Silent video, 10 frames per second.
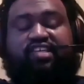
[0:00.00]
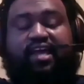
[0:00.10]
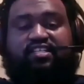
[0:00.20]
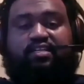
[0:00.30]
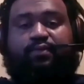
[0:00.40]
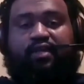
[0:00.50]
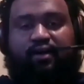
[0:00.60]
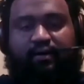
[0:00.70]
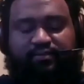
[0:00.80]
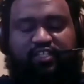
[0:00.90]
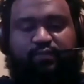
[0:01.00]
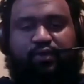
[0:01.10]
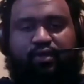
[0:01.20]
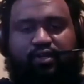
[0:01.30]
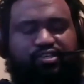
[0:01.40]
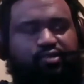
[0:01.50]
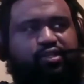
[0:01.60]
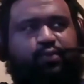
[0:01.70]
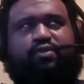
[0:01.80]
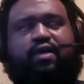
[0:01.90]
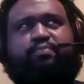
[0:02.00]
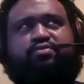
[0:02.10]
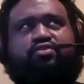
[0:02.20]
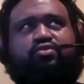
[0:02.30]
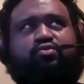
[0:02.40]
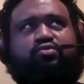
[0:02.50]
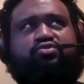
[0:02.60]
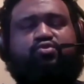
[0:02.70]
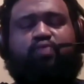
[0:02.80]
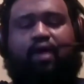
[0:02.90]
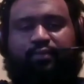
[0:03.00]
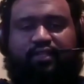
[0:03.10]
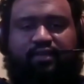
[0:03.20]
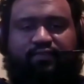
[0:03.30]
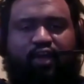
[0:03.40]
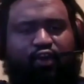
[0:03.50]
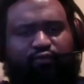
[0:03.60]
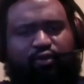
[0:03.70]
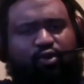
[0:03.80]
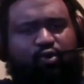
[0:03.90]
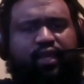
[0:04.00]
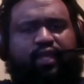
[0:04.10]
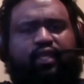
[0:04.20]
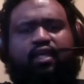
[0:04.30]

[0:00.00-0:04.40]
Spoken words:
actually been she's been on our show. She was on episode 2, I believe. Real quick,